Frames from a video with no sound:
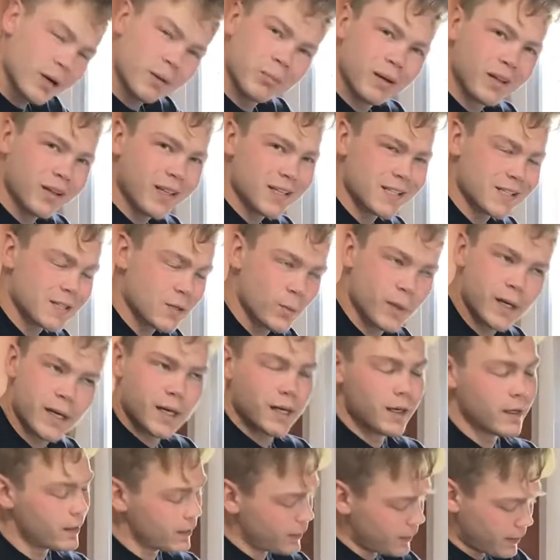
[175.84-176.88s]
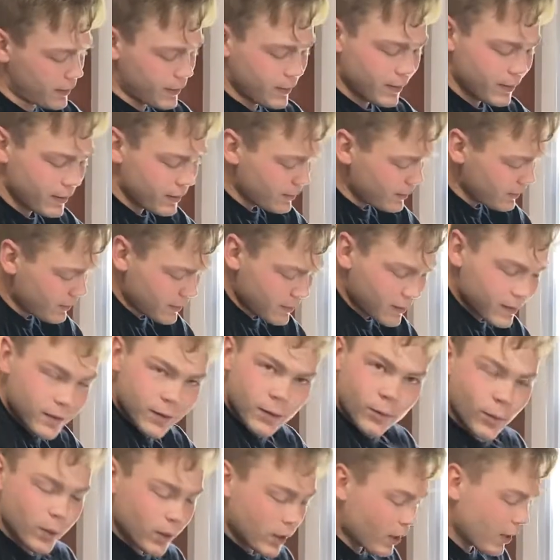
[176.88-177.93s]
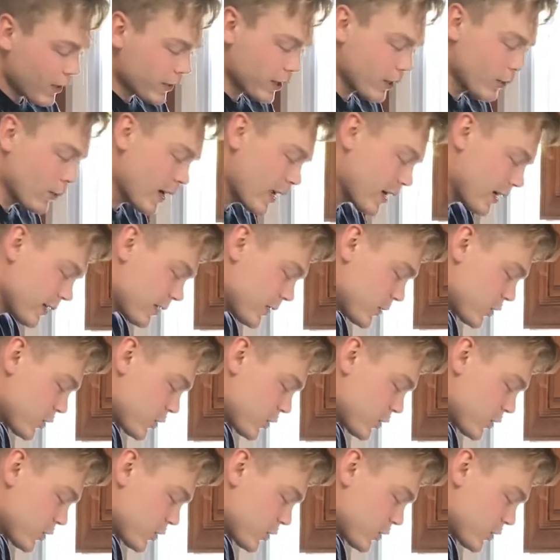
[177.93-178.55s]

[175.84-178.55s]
but listen, we're on our way to the